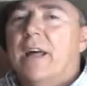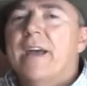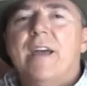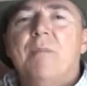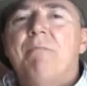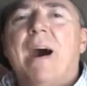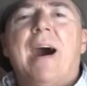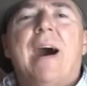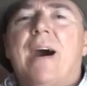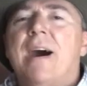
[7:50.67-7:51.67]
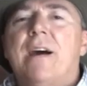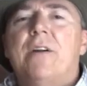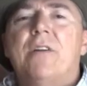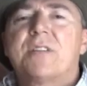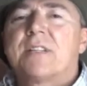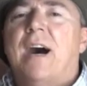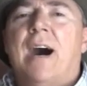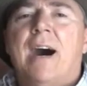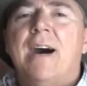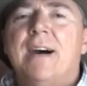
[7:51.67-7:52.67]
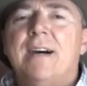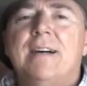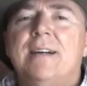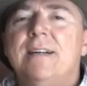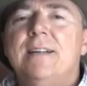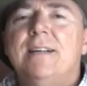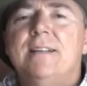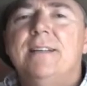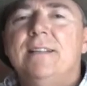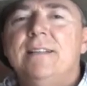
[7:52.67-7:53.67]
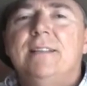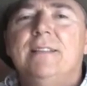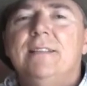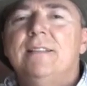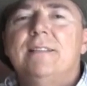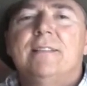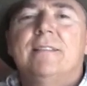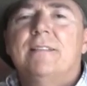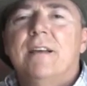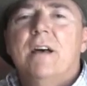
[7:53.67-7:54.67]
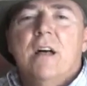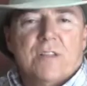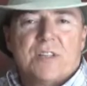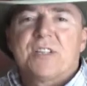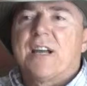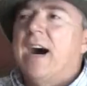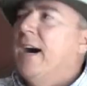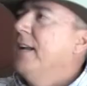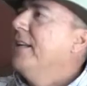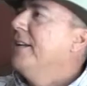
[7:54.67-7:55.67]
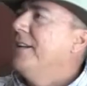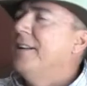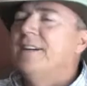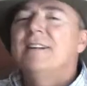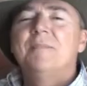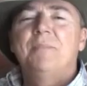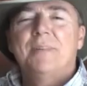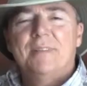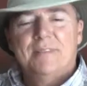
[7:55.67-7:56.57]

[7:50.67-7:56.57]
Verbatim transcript: lay by her side. The sky lit up